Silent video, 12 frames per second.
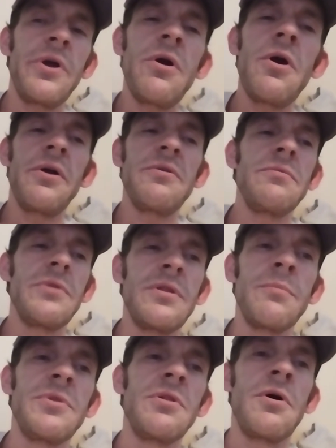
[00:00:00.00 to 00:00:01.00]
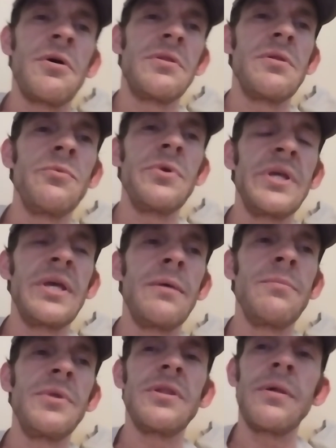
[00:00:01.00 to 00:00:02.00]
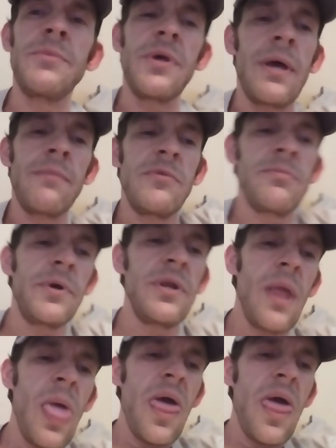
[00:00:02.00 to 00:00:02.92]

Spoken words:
There are some songs that really hit me sometimes, but